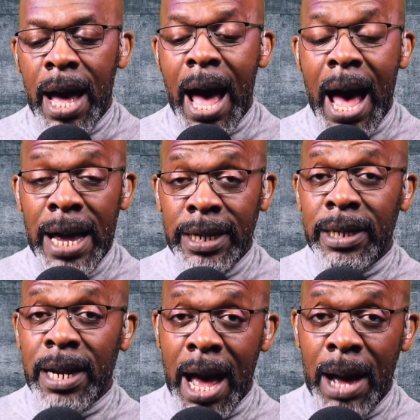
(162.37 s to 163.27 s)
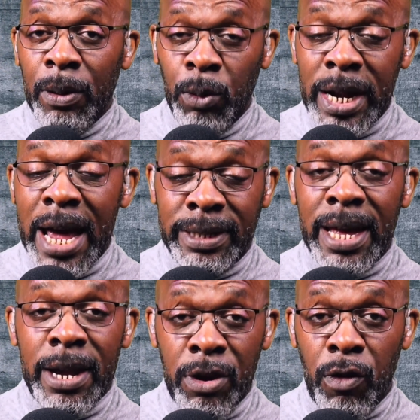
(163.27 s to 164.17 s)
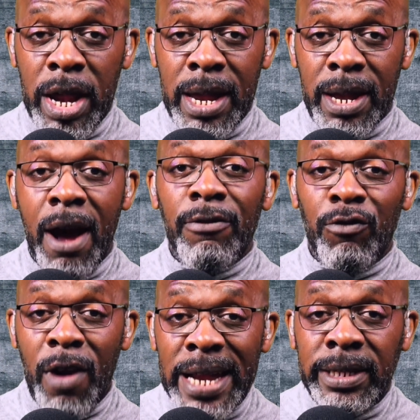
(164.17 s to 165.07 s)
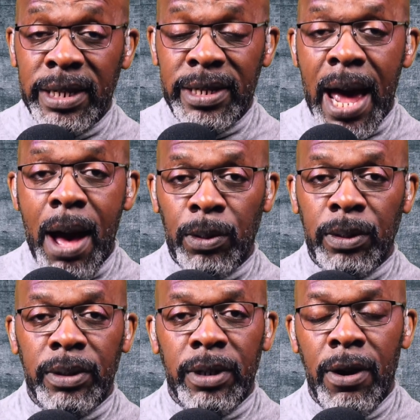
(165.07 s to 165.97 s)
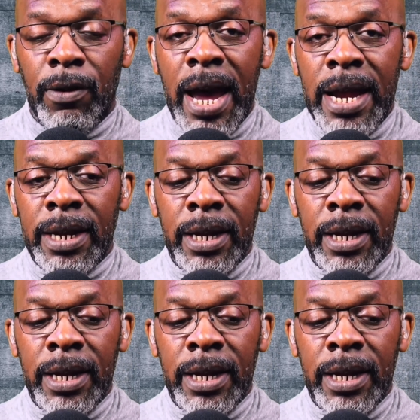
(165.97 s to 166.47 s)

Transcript: And when I say agree, write it down, all right?